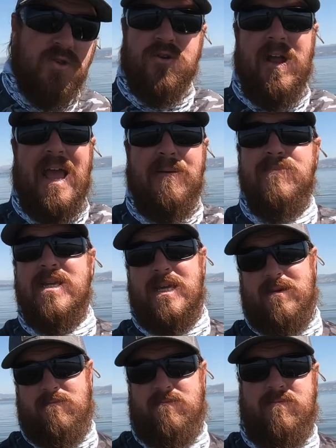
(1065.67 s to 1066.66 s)
are
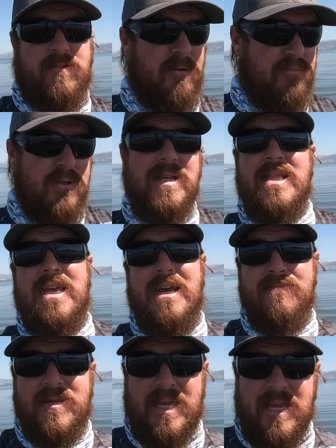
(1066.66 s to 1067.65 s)
empty, completely
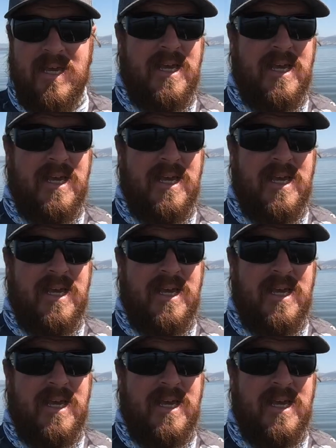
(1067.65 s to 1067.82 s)
empty.